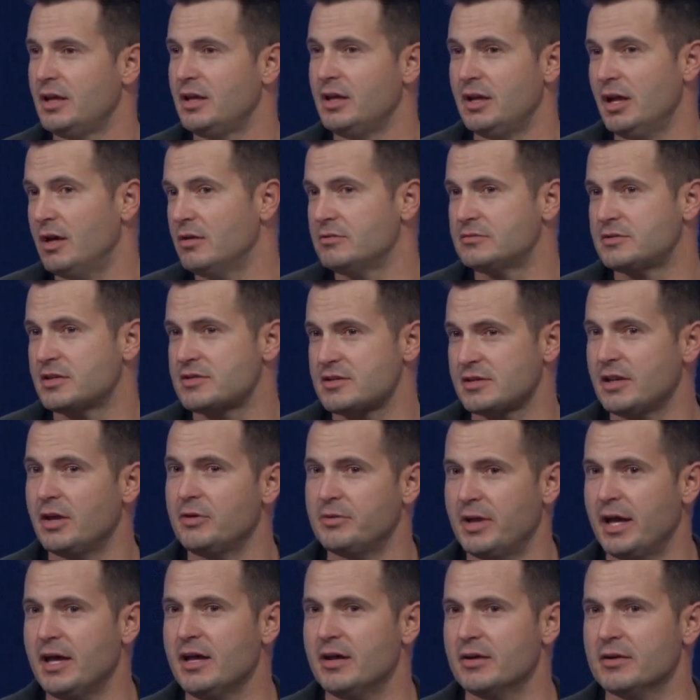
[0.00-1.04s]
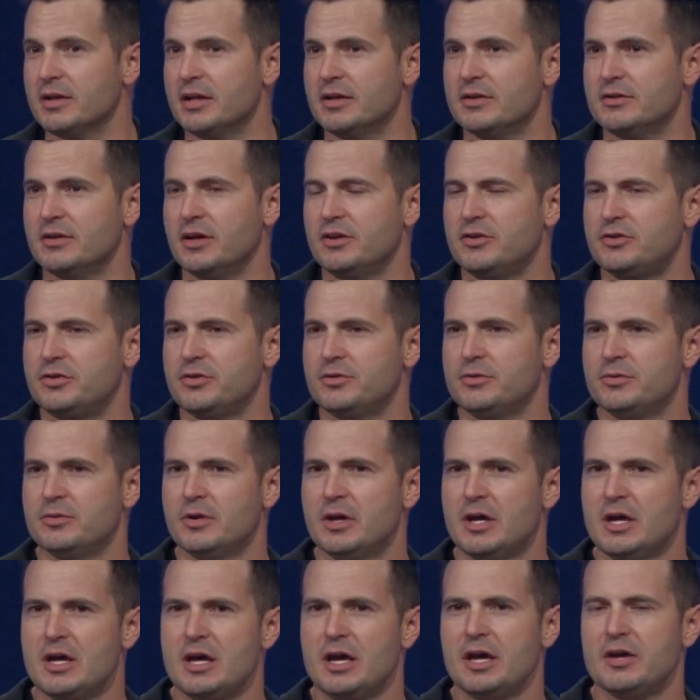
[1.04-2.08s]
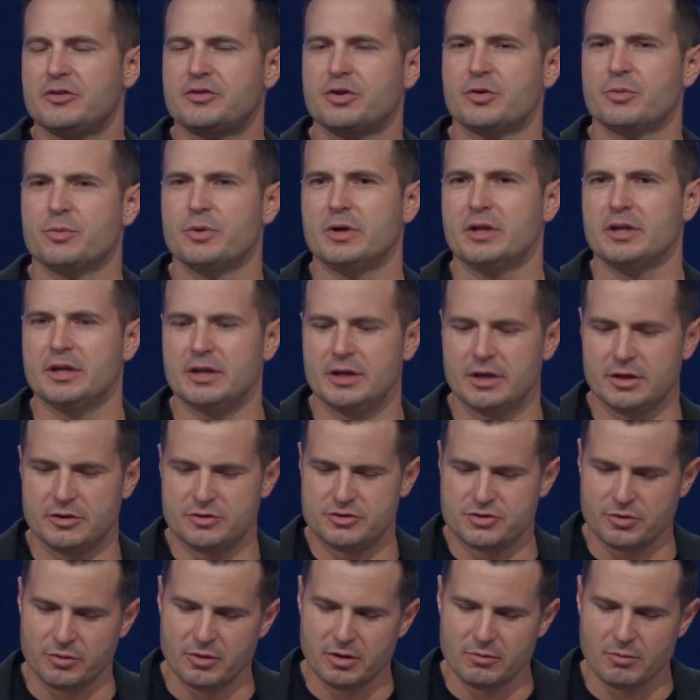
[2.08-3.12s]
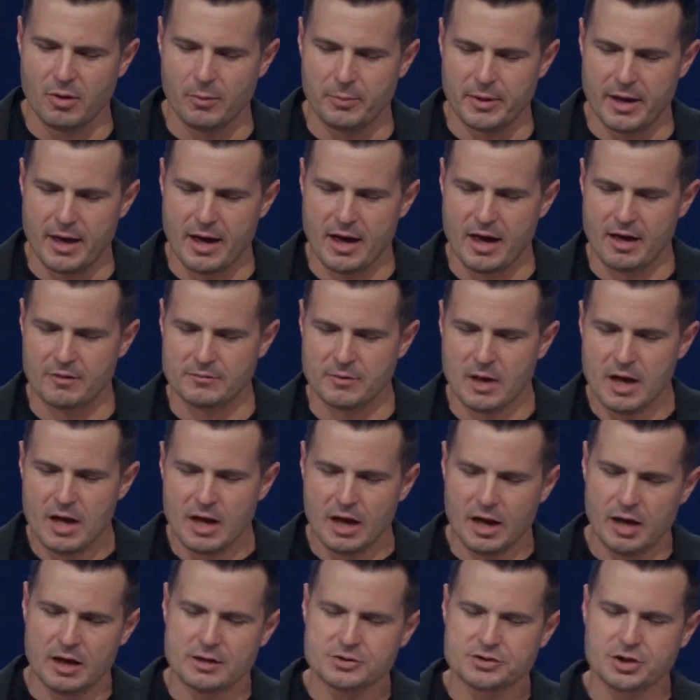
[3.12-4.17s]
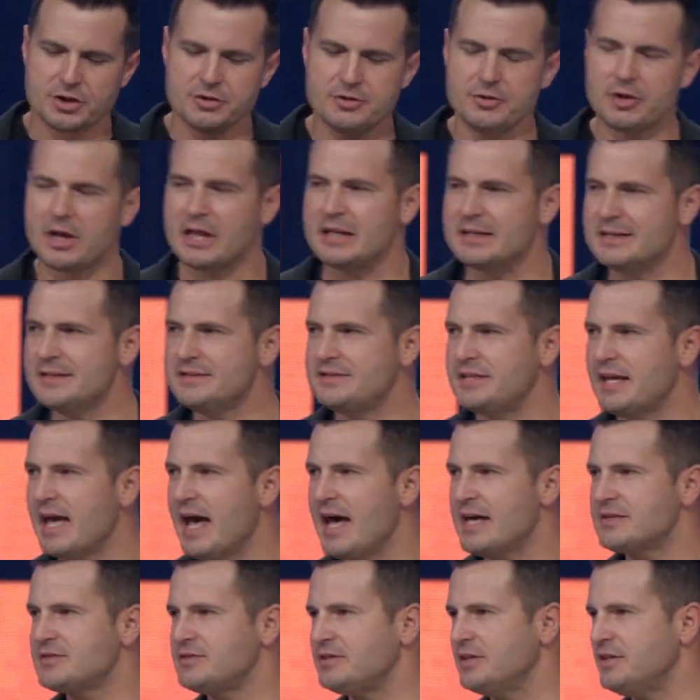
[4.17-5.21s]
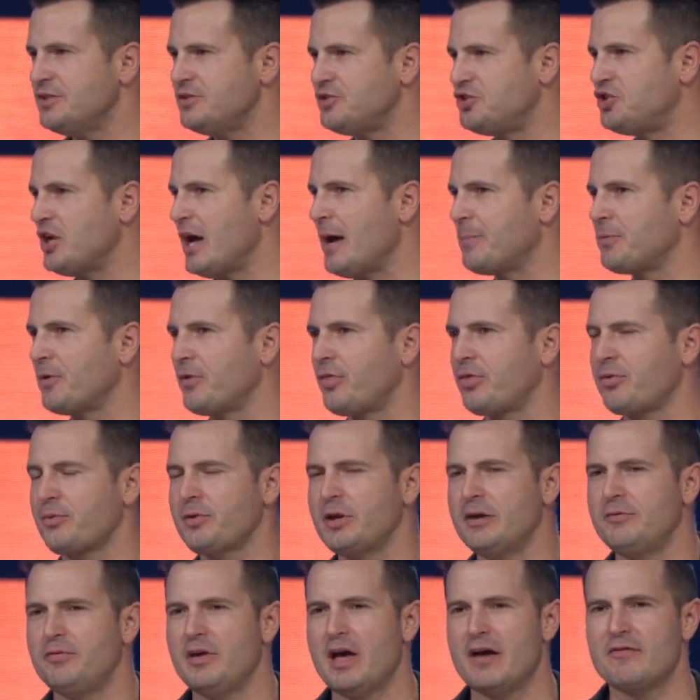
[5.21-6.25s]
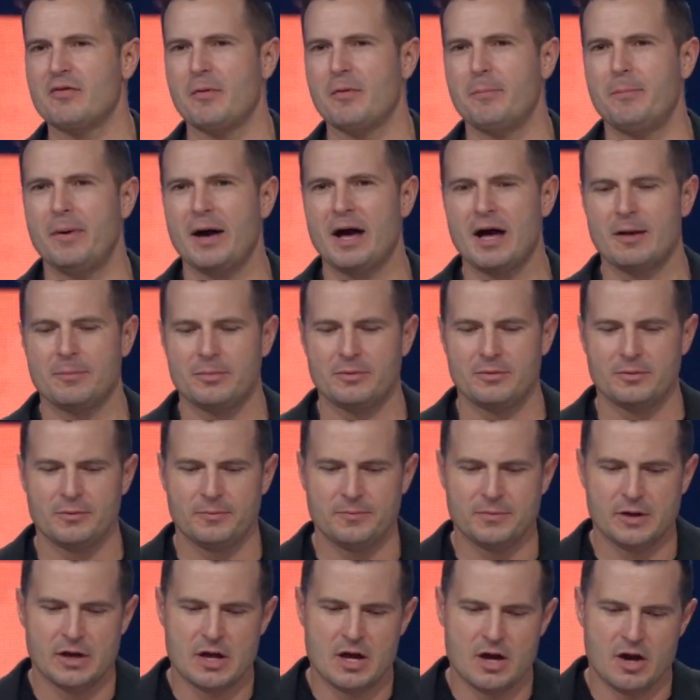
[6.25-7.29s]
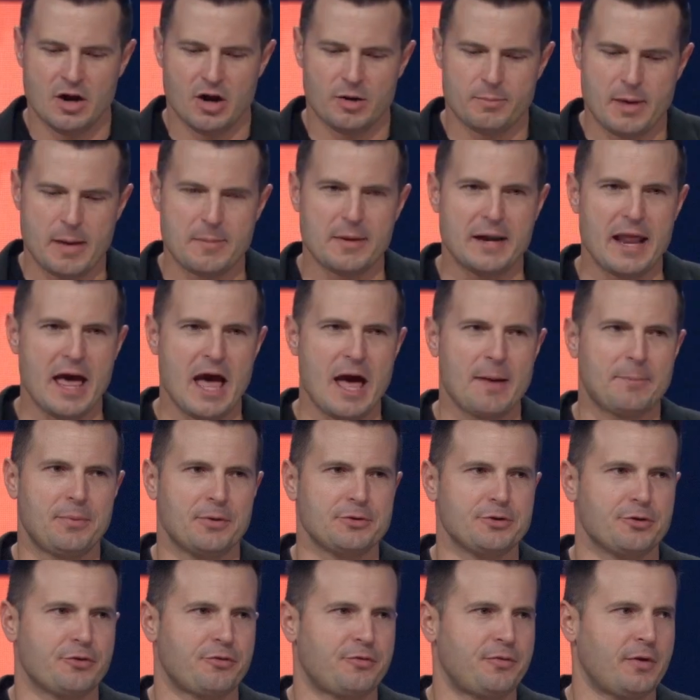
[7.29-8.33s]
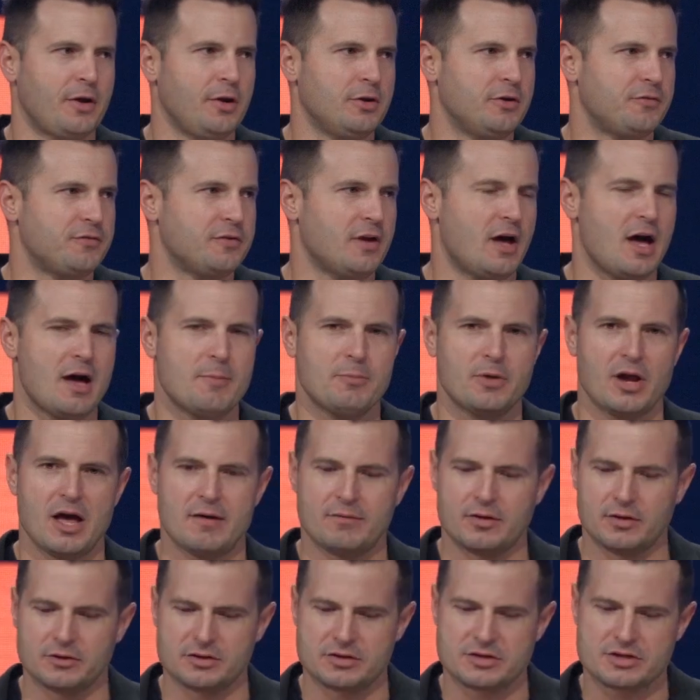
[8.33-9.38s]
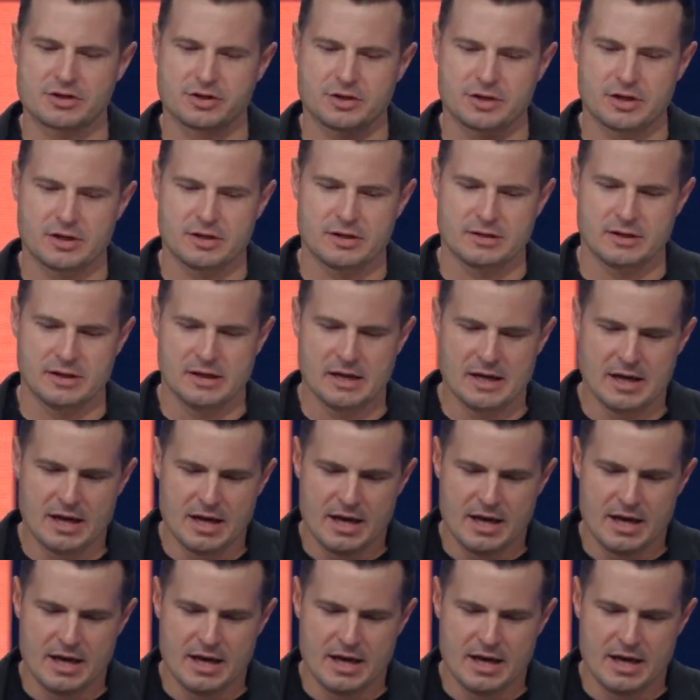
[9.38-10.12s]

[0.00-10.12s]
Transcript: You know, to slow down and to really enjoy what we have. Turn to Ecclesiastes chapter 3 if you have a Bible or maybe an app on your phone. If not, I'm gonna have it on the screen.